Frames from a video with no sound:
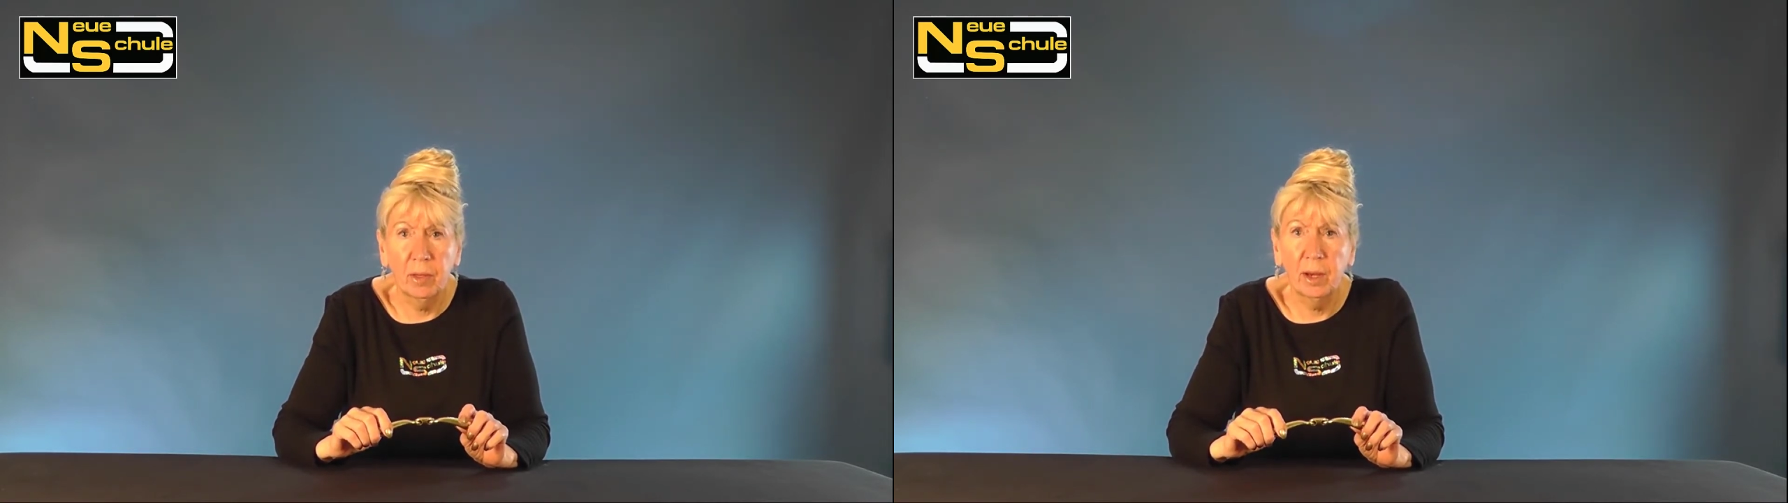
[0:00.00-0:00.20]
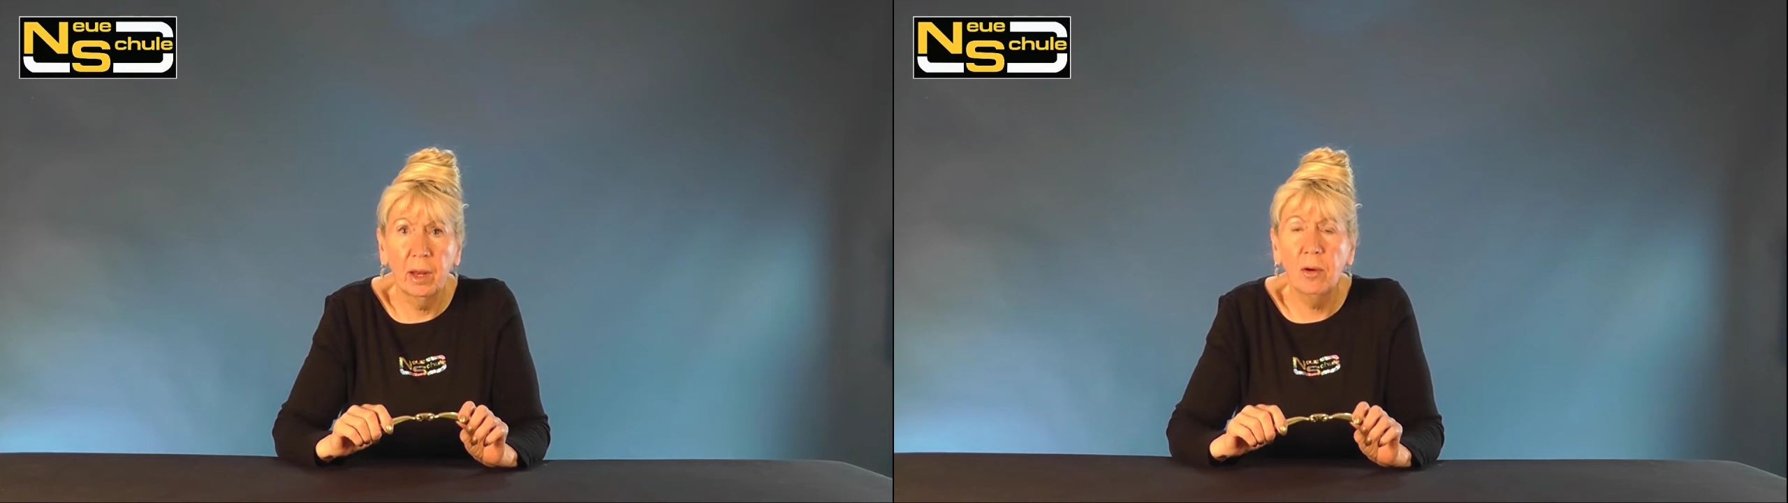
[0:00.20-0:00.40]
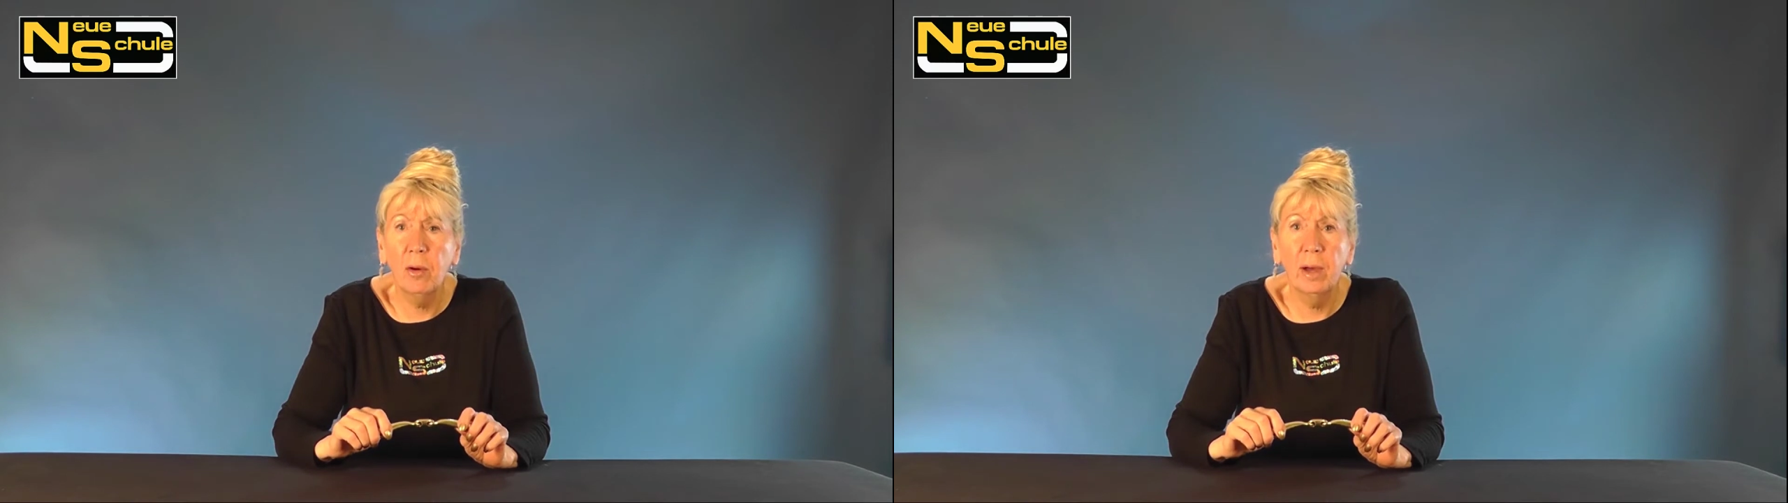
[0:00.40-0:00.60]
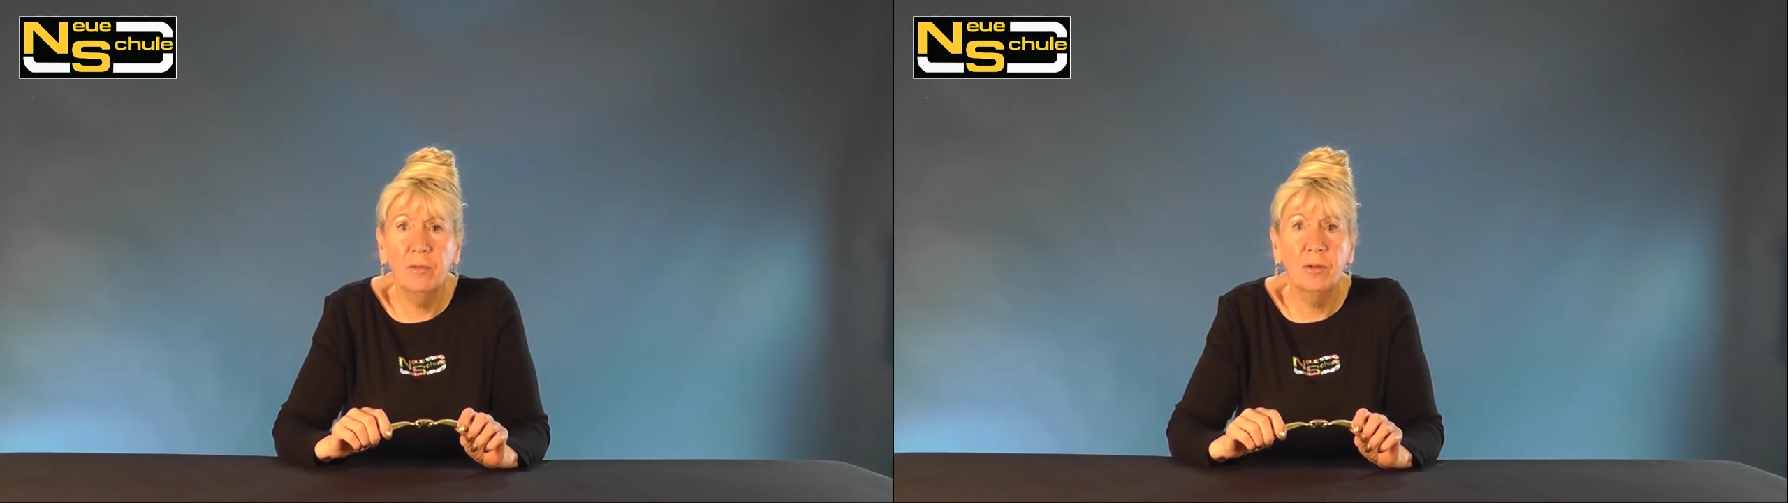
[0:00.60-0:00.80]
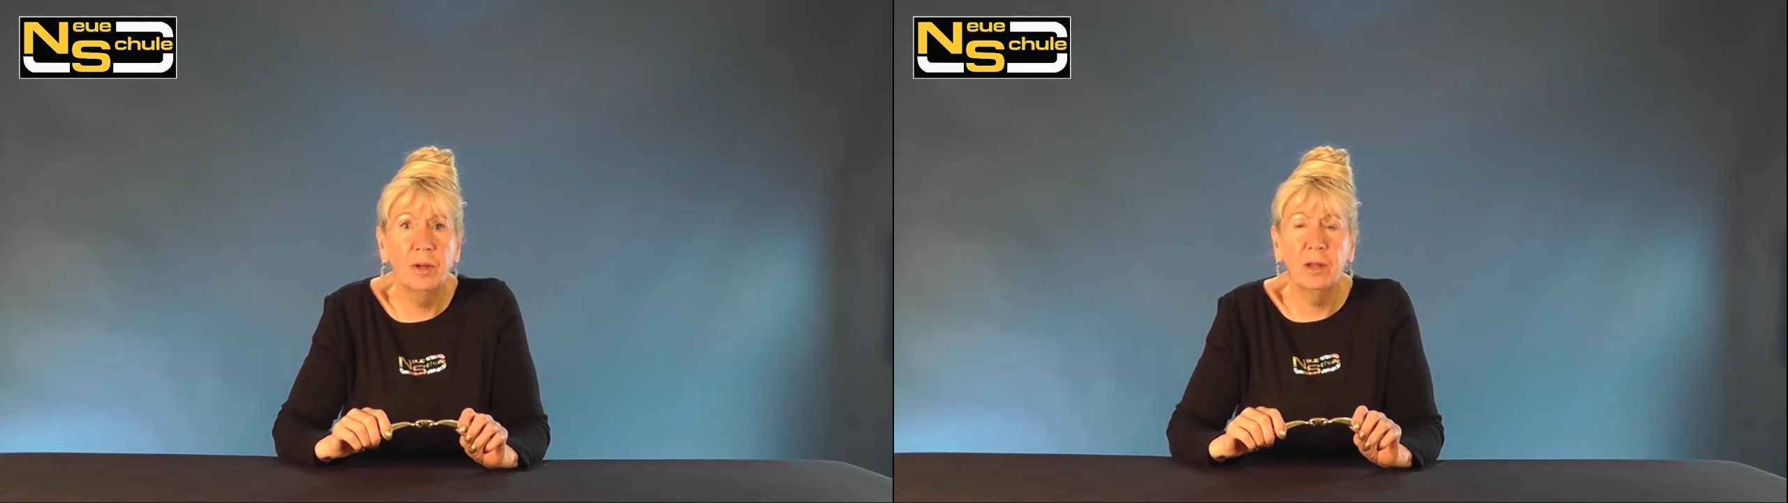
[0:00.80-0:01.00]
and I know
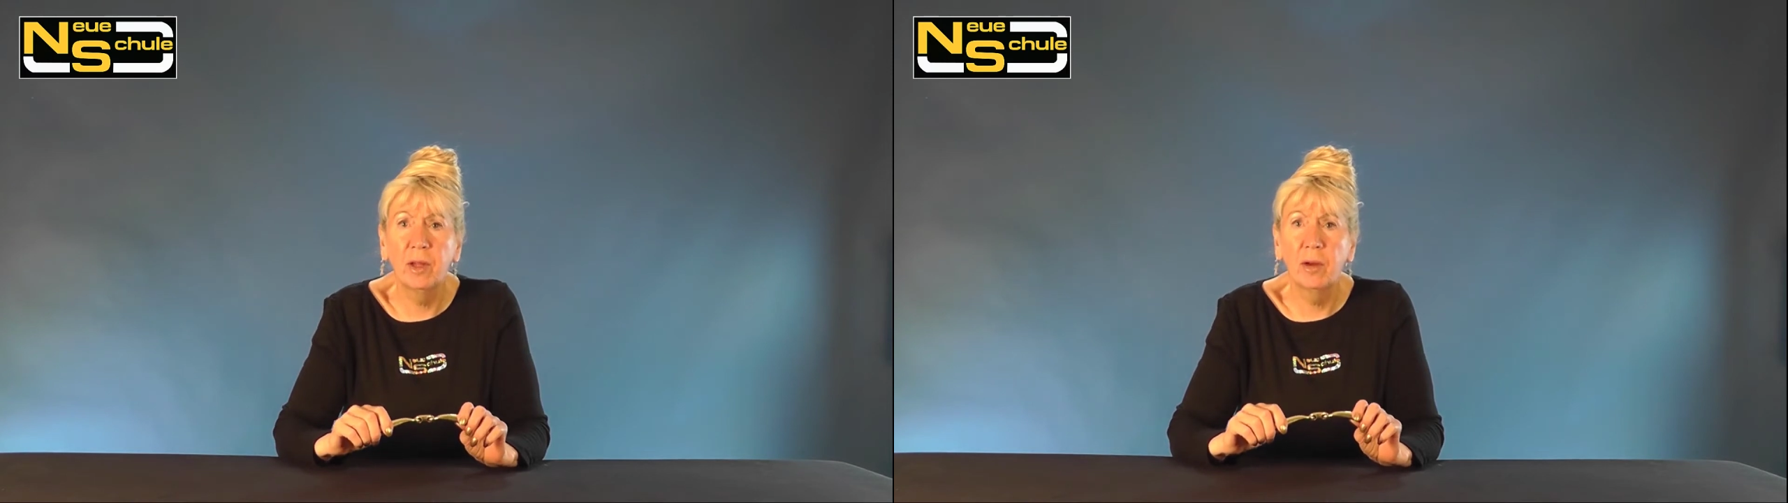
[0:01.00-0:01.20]
I've done it,